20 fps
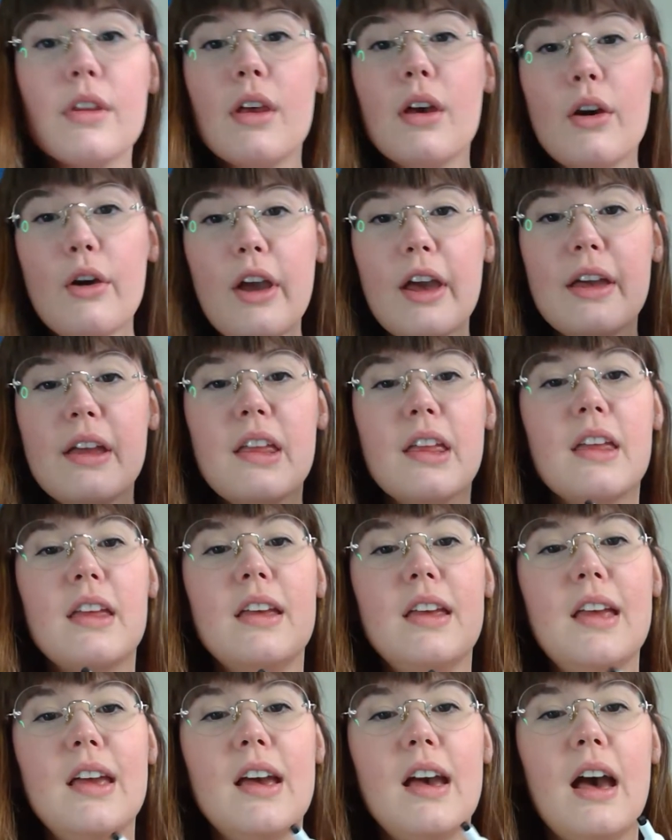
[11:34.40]
Okay.
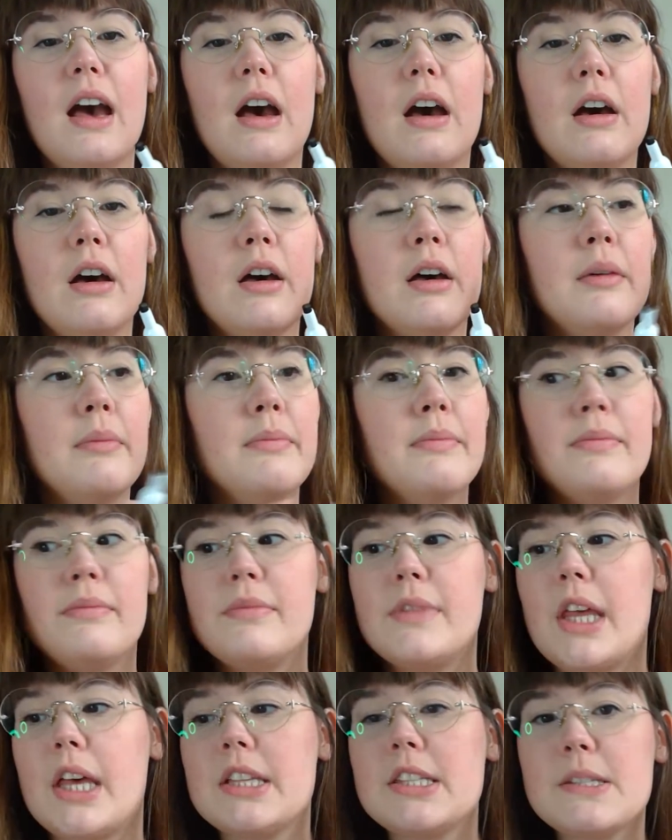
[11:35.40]

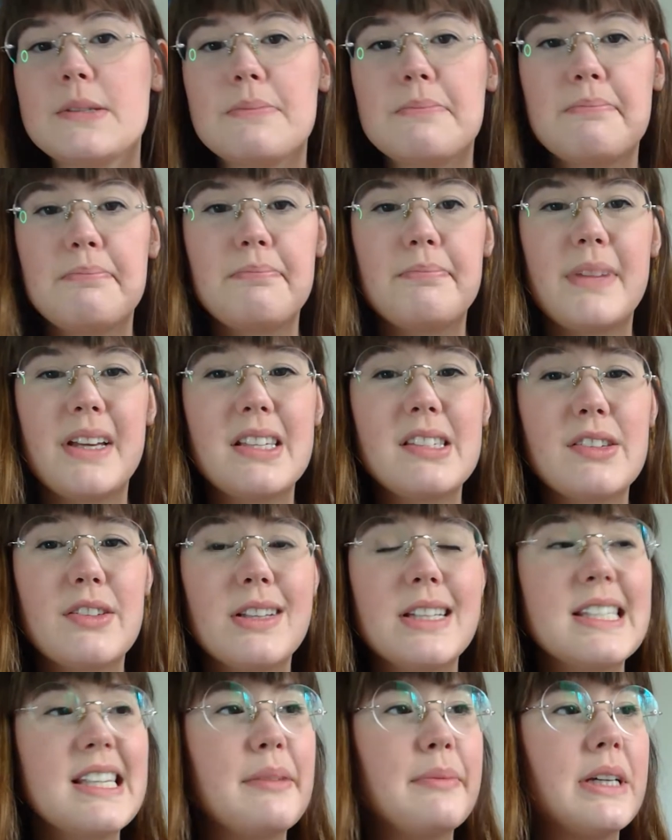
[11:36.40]
That's as
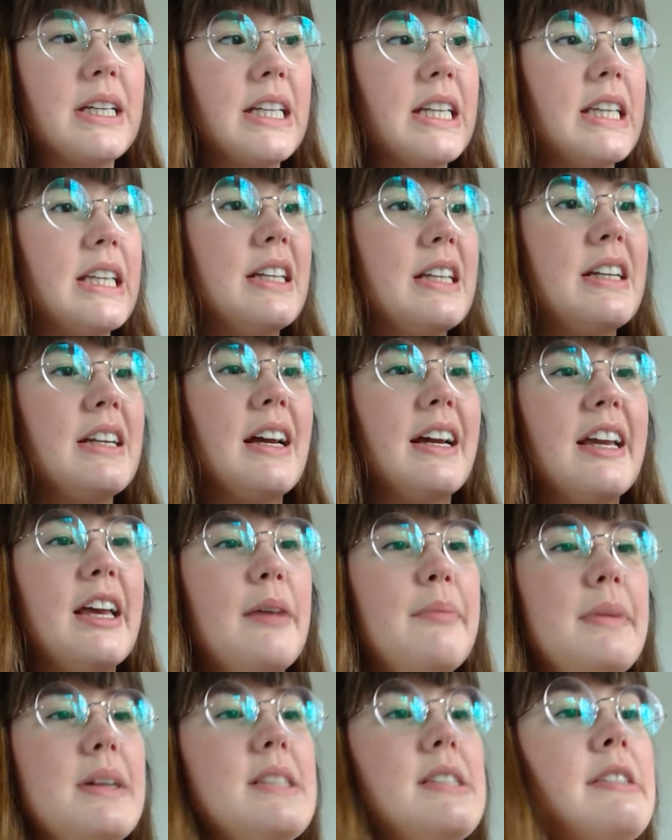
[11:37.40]
good as I'm going to get it. I
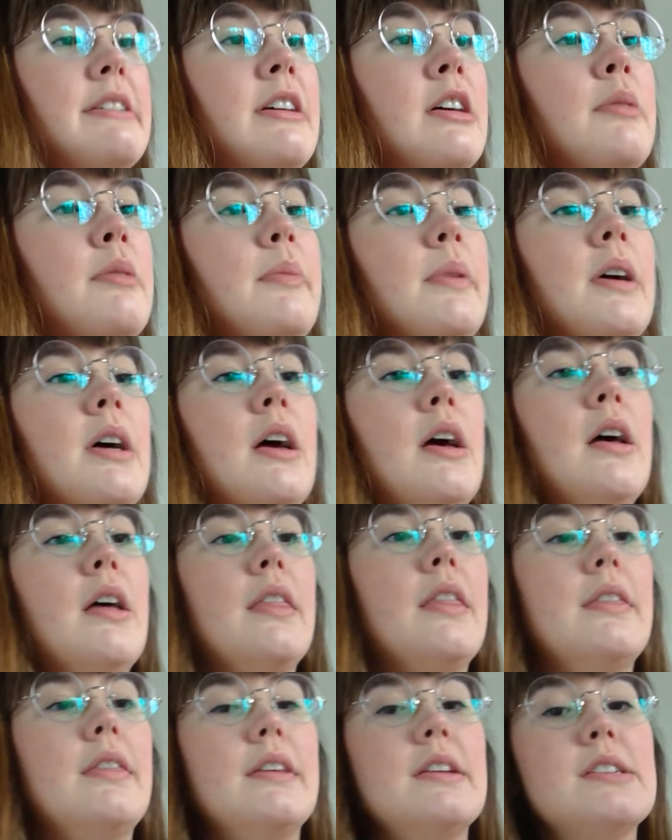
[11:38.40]
kept messing up.
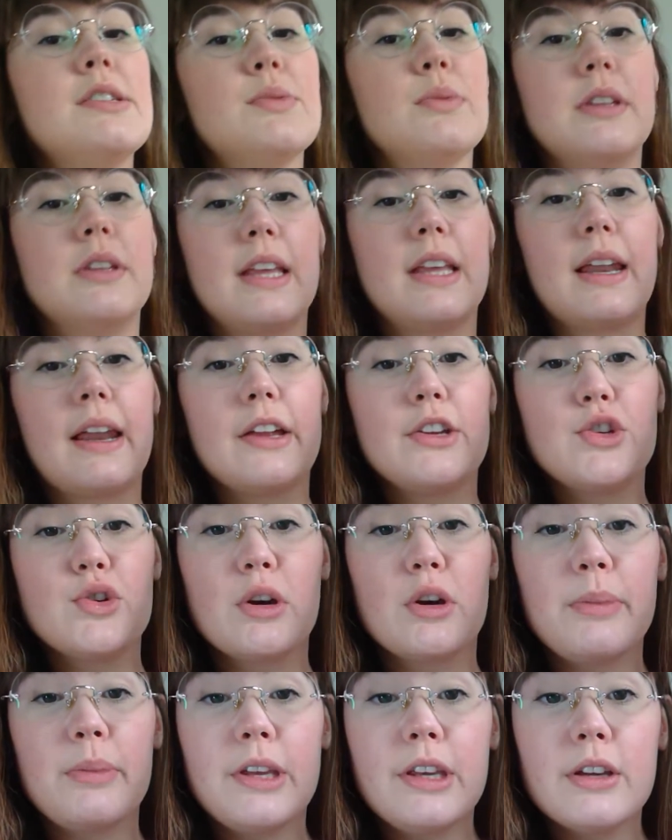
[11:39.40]
This one that I
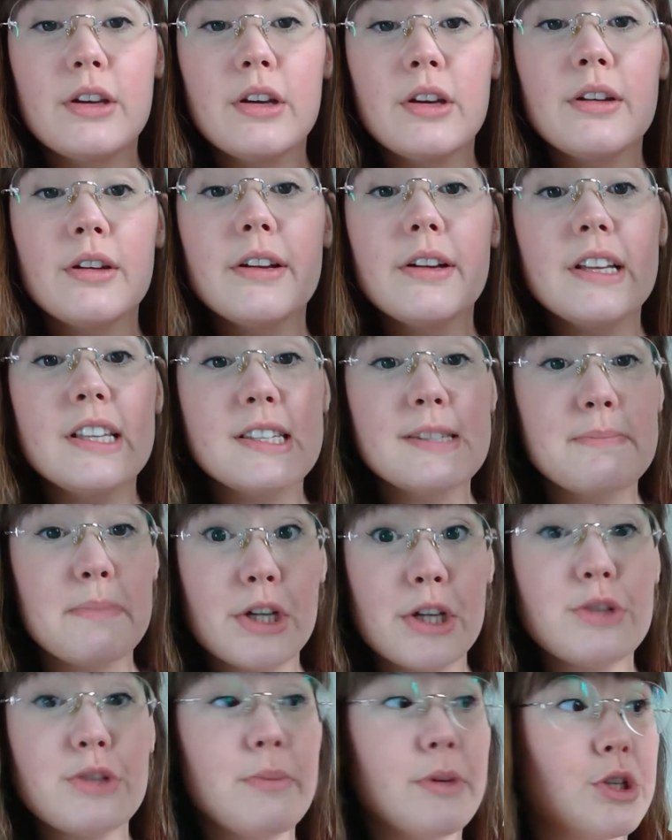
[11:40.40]
drew up here is
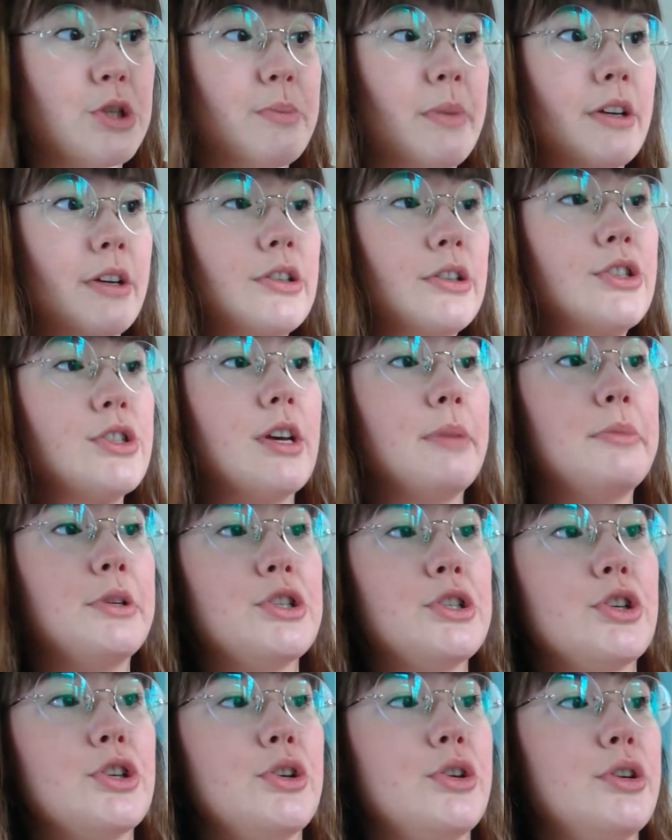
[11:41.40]
much, much better. So I'm going
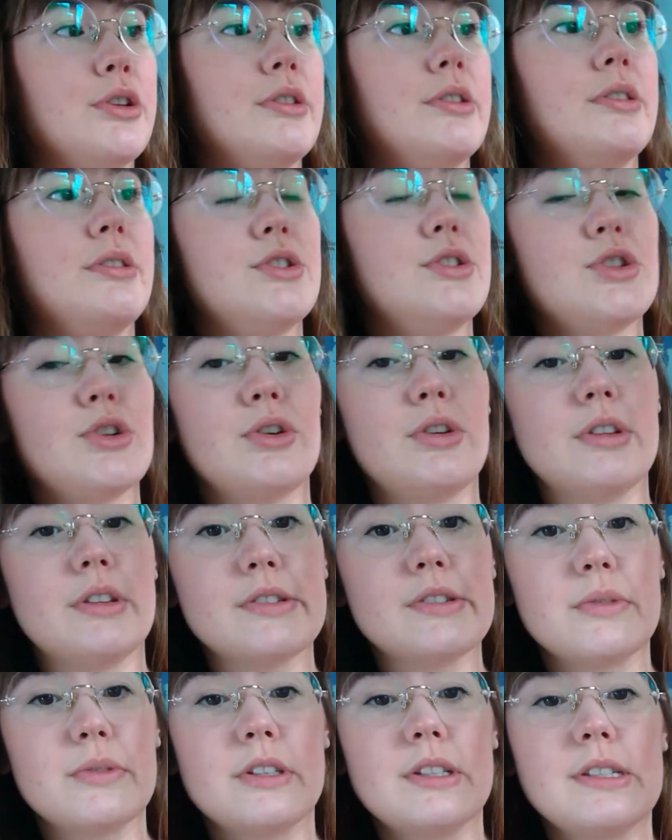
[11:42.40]
to show you
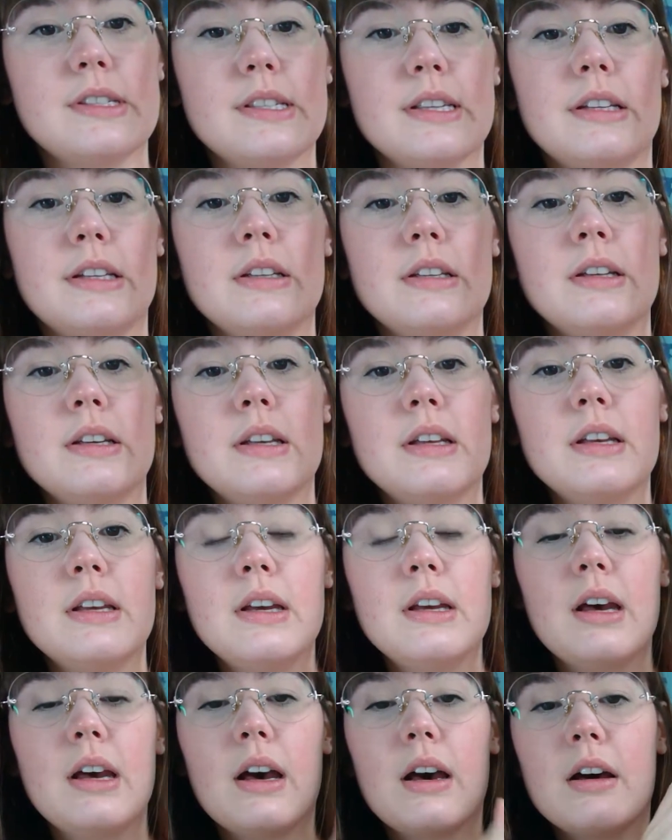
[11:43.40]
this one instead.
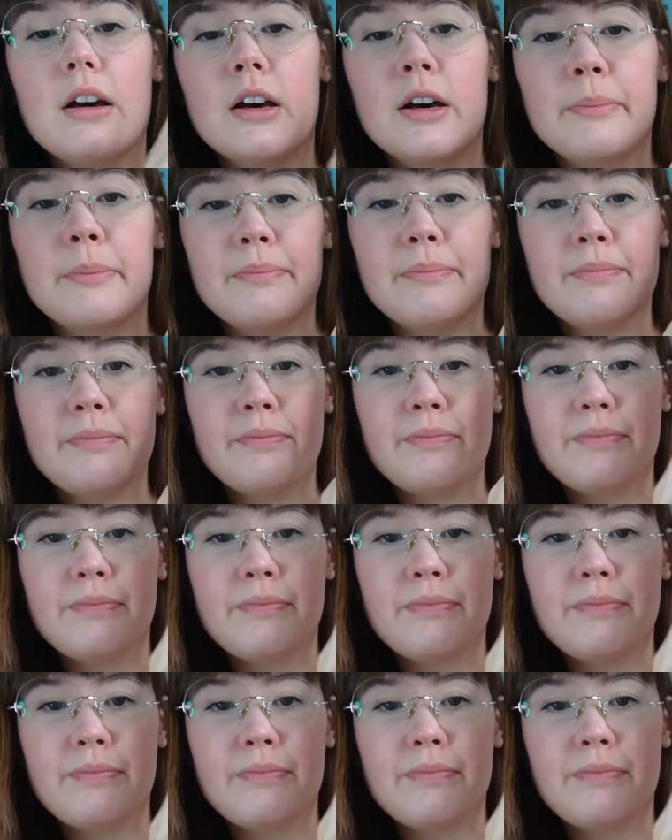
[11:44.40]
I'll